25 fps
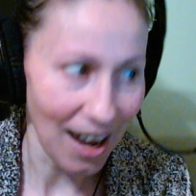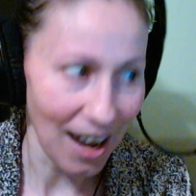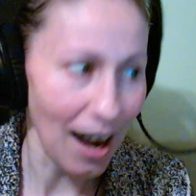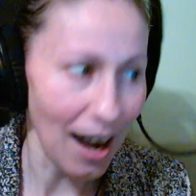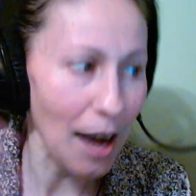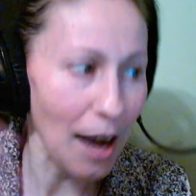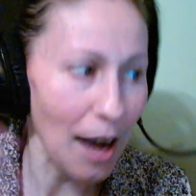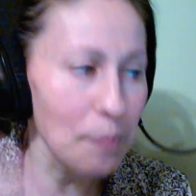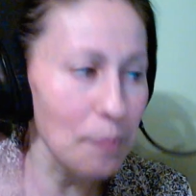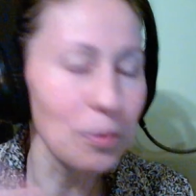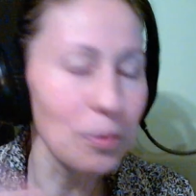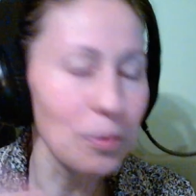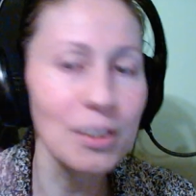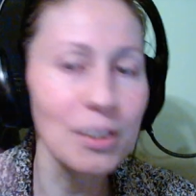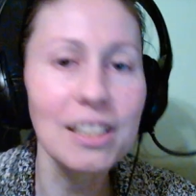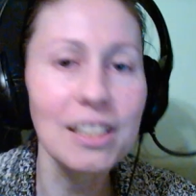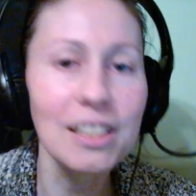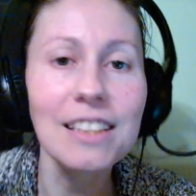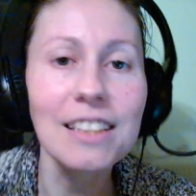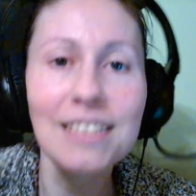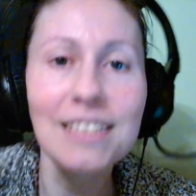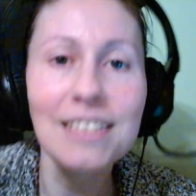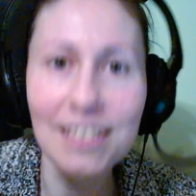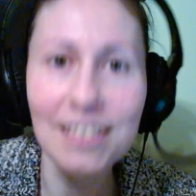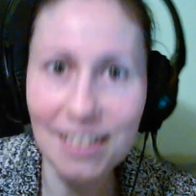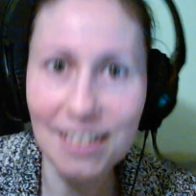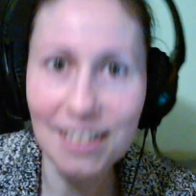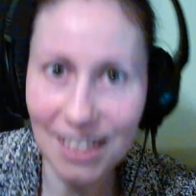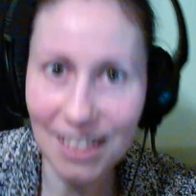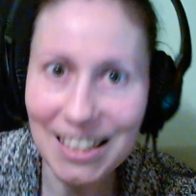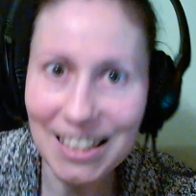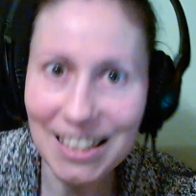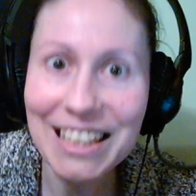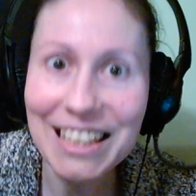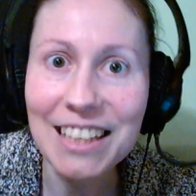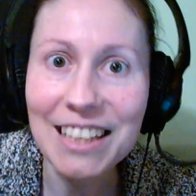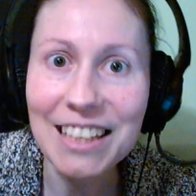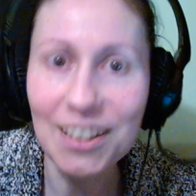predicted the
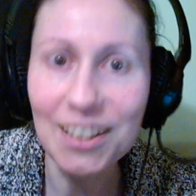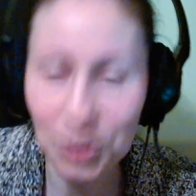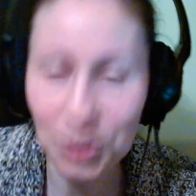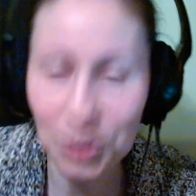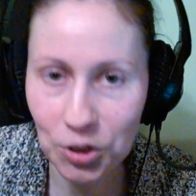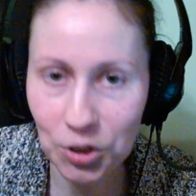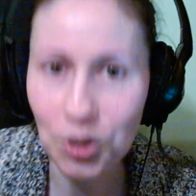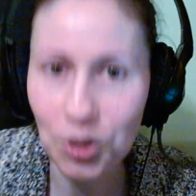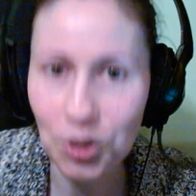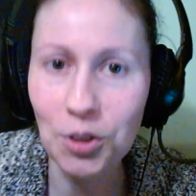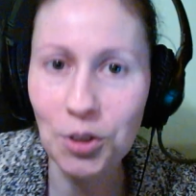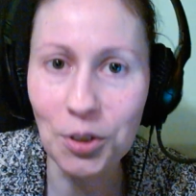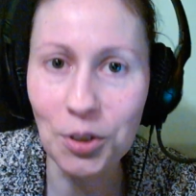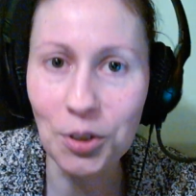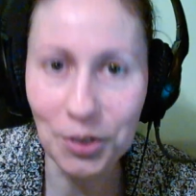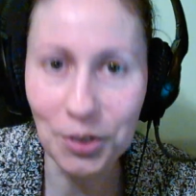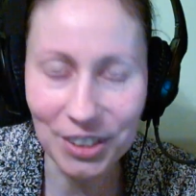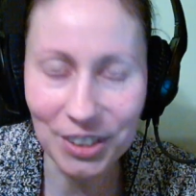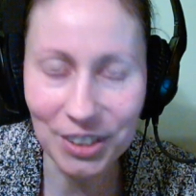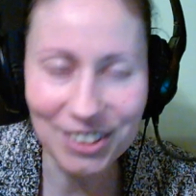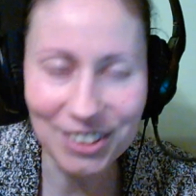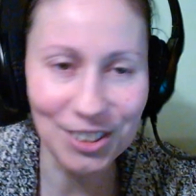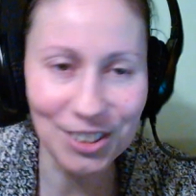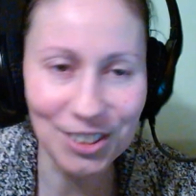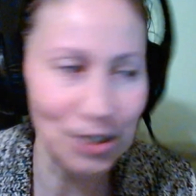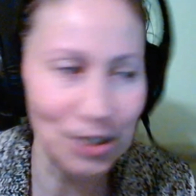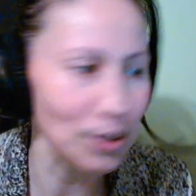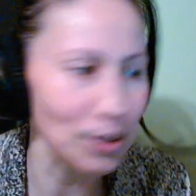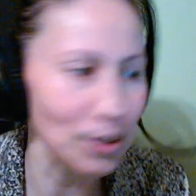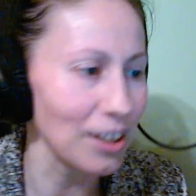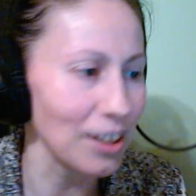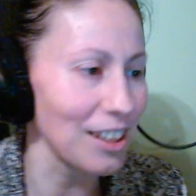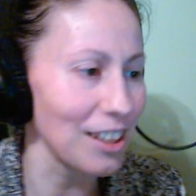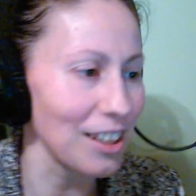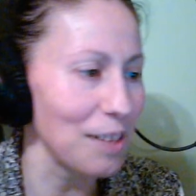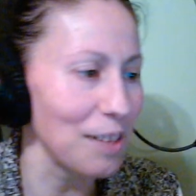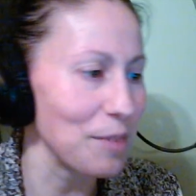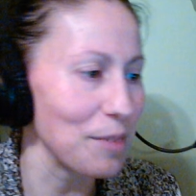need to do the
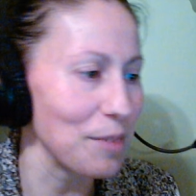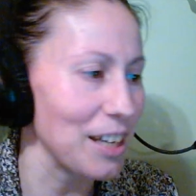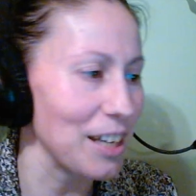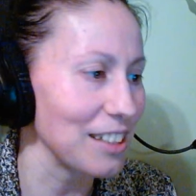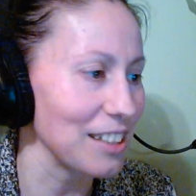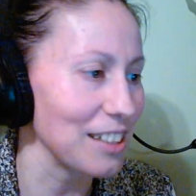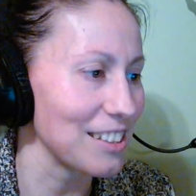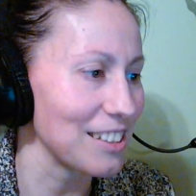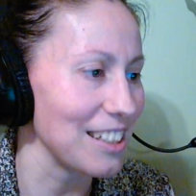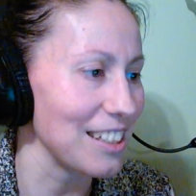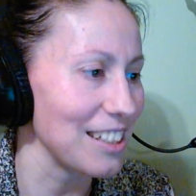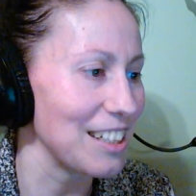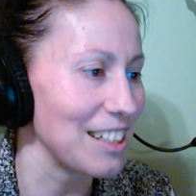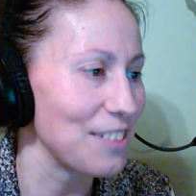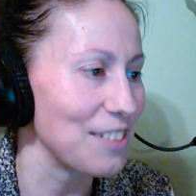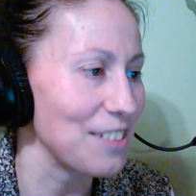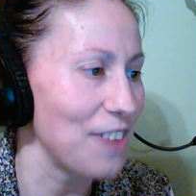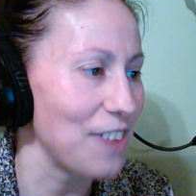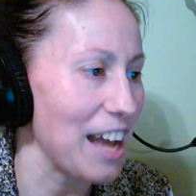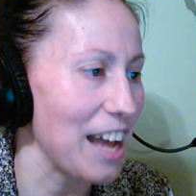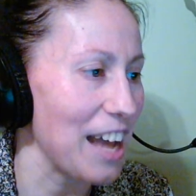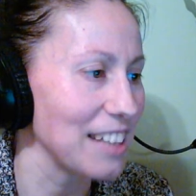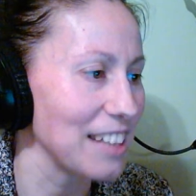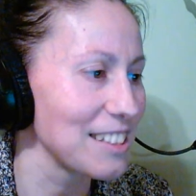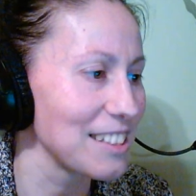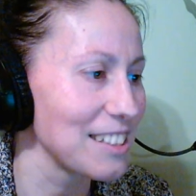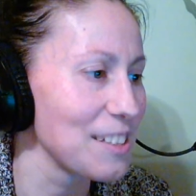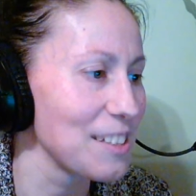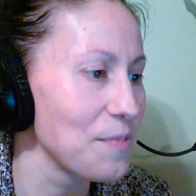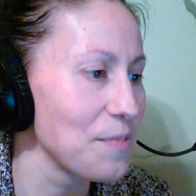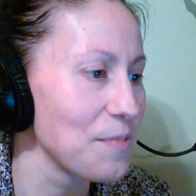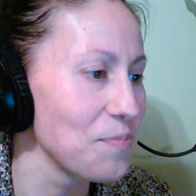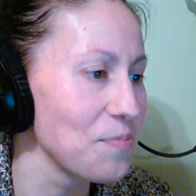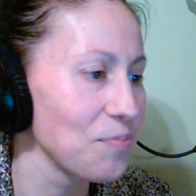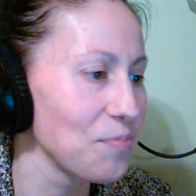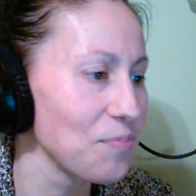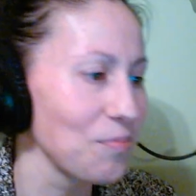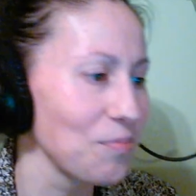thumbnails in advance.
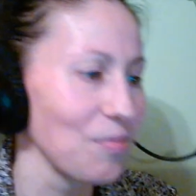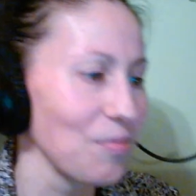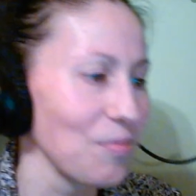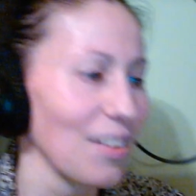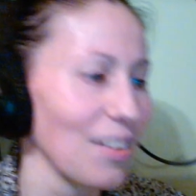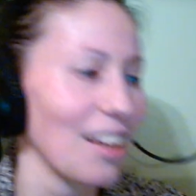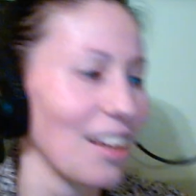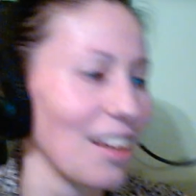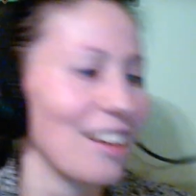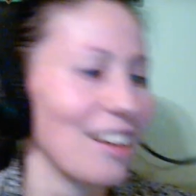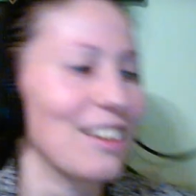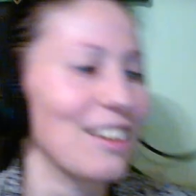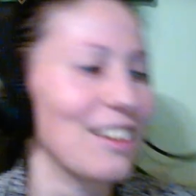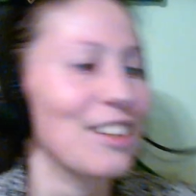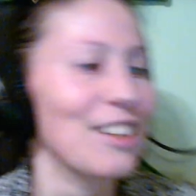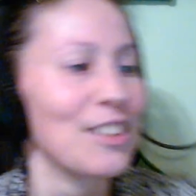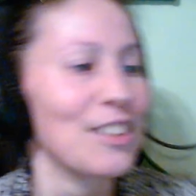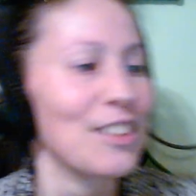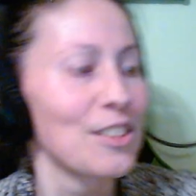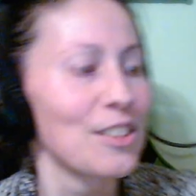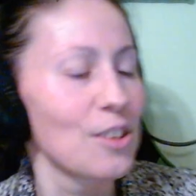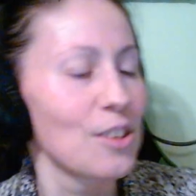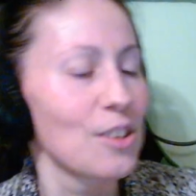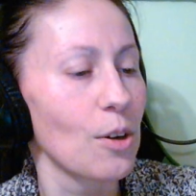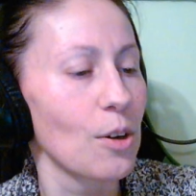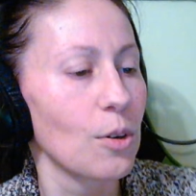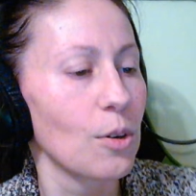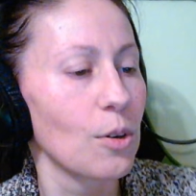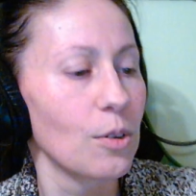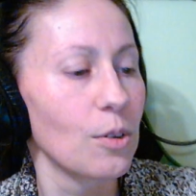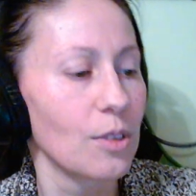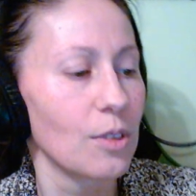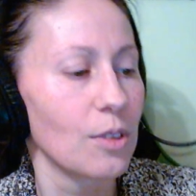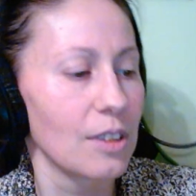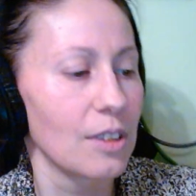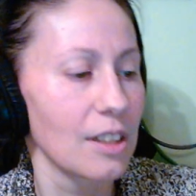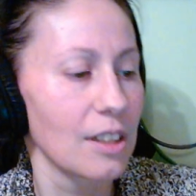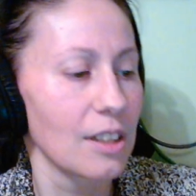So
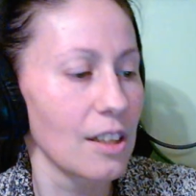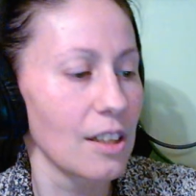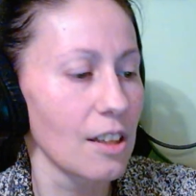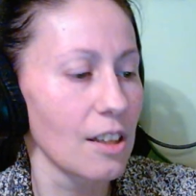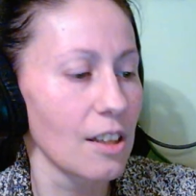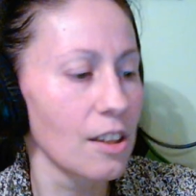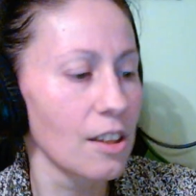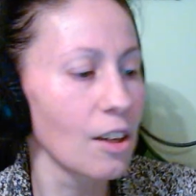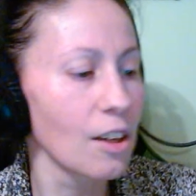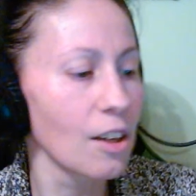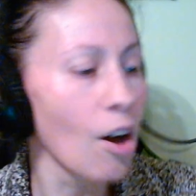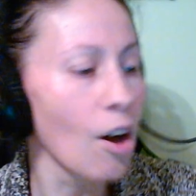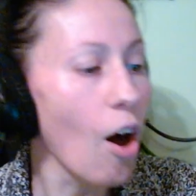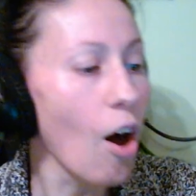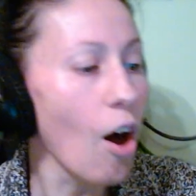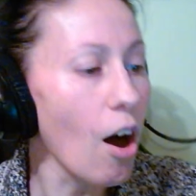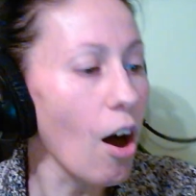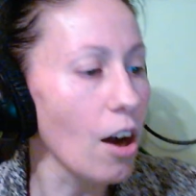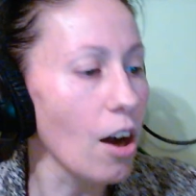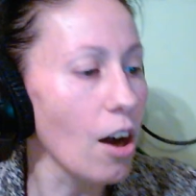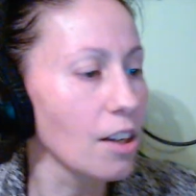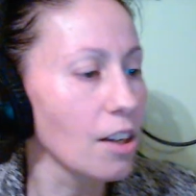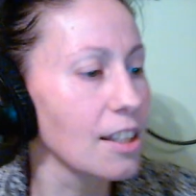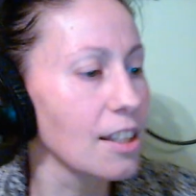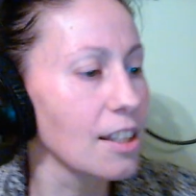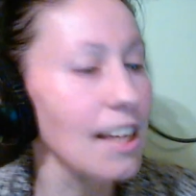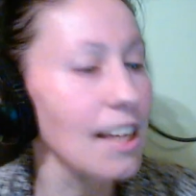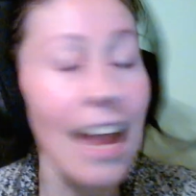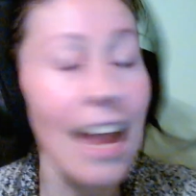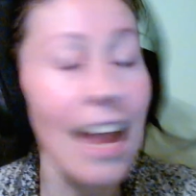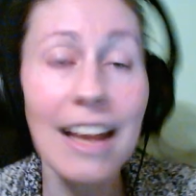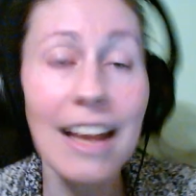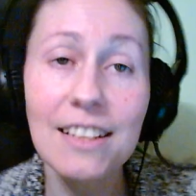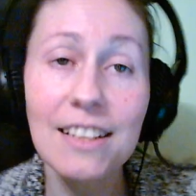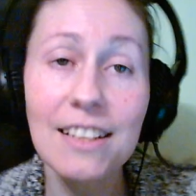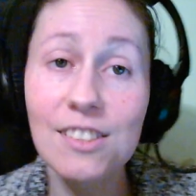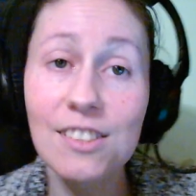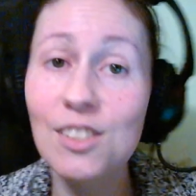the card, the
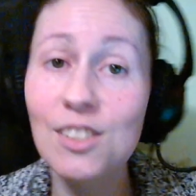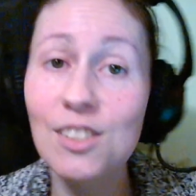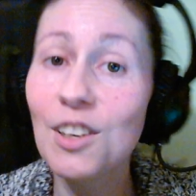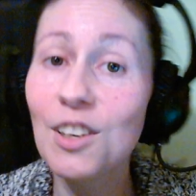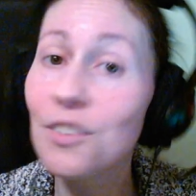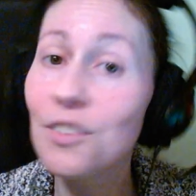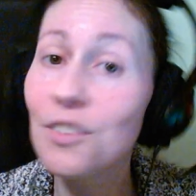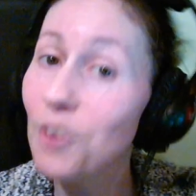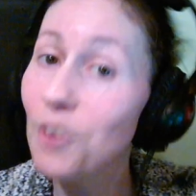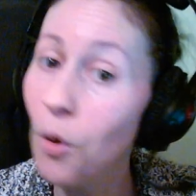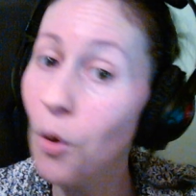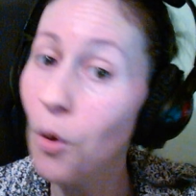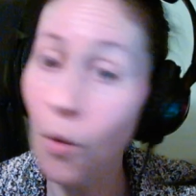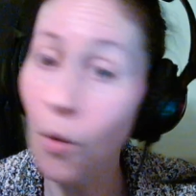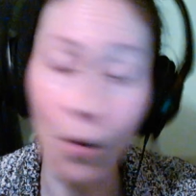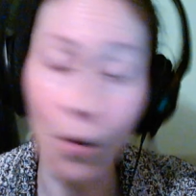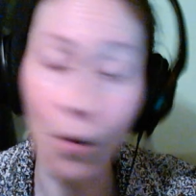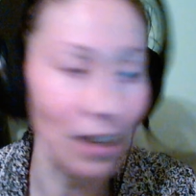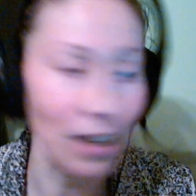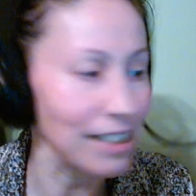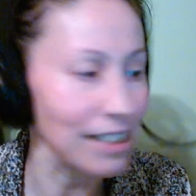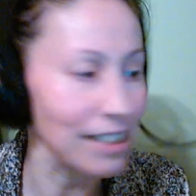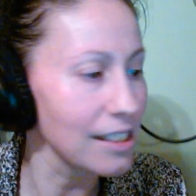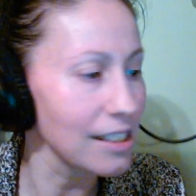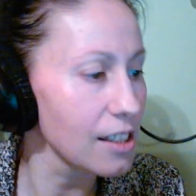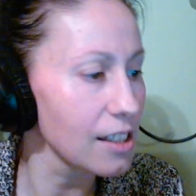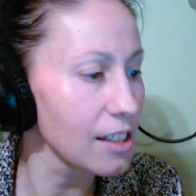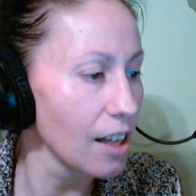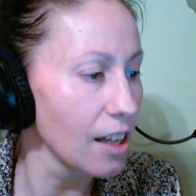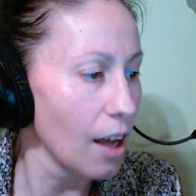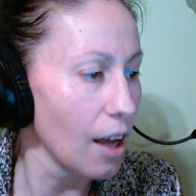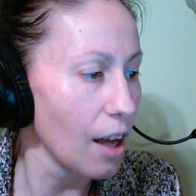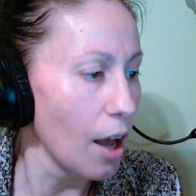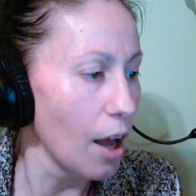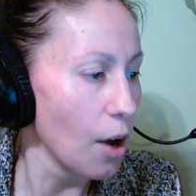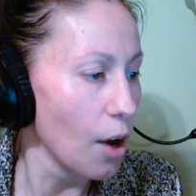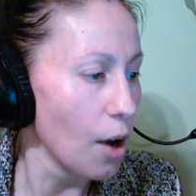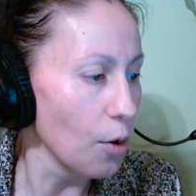Ace of Coins,
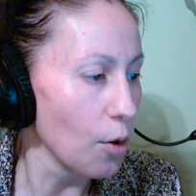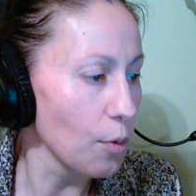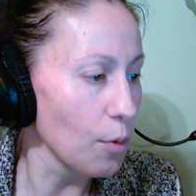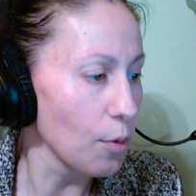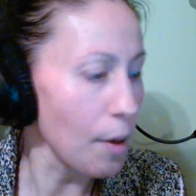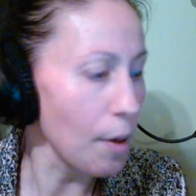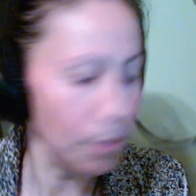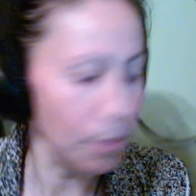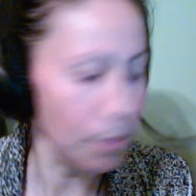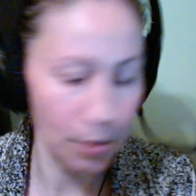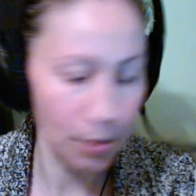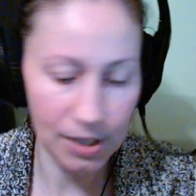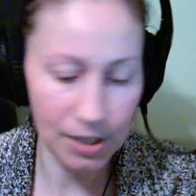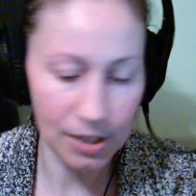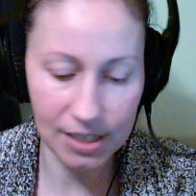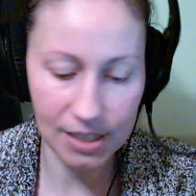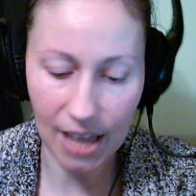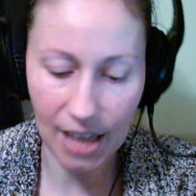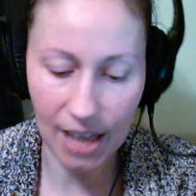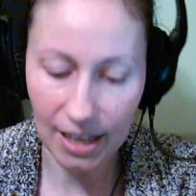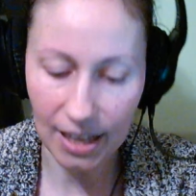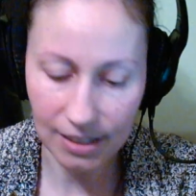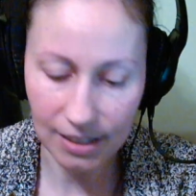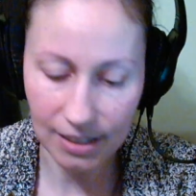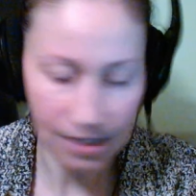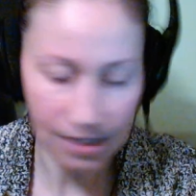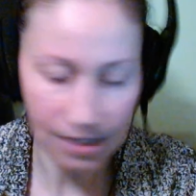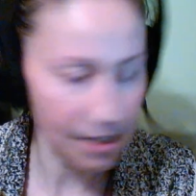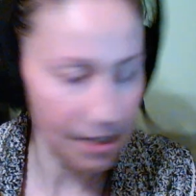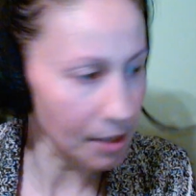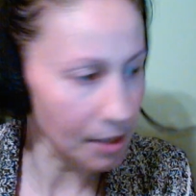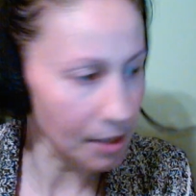represents